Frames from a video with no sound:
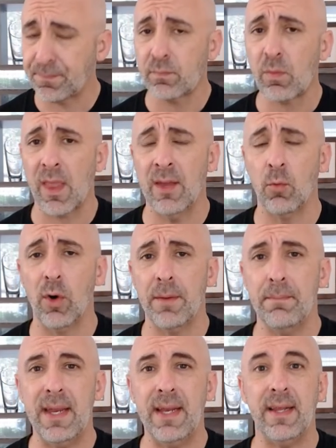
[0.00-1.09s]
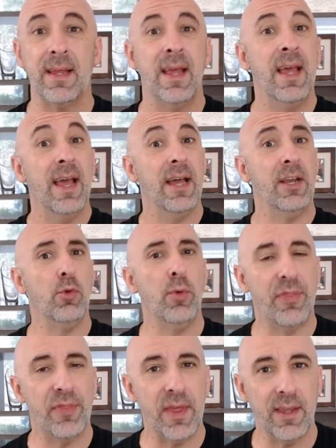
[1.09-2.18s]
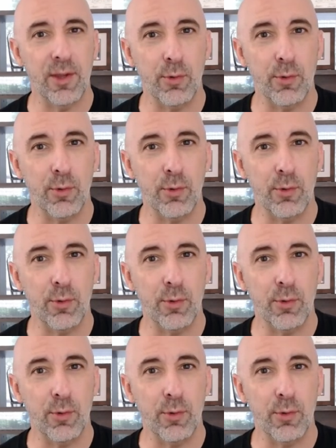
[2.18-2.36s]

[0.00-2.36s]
in one meeting, and you would think